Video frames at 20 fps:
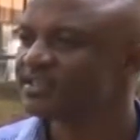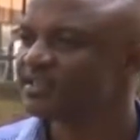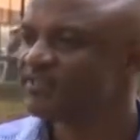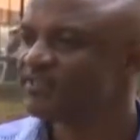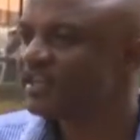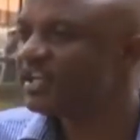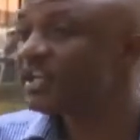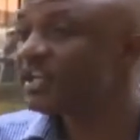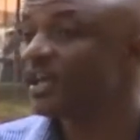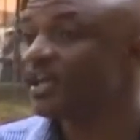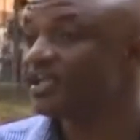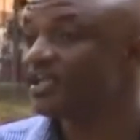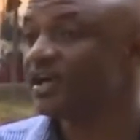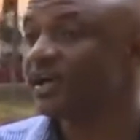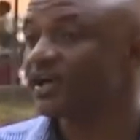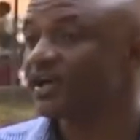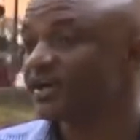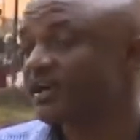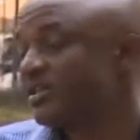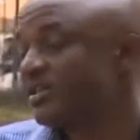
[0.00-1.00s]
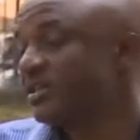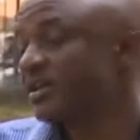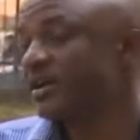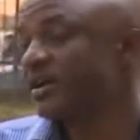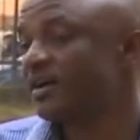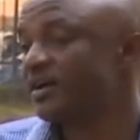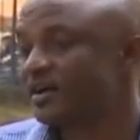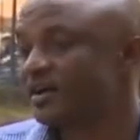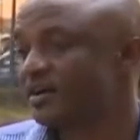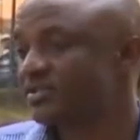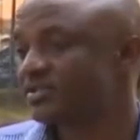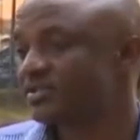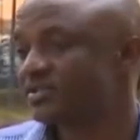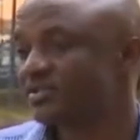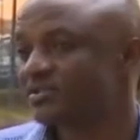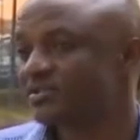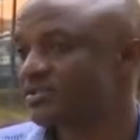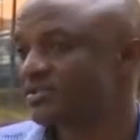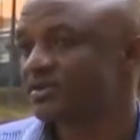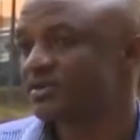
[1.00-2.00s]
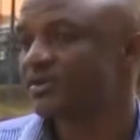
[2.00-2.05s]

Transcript: Even Kenya has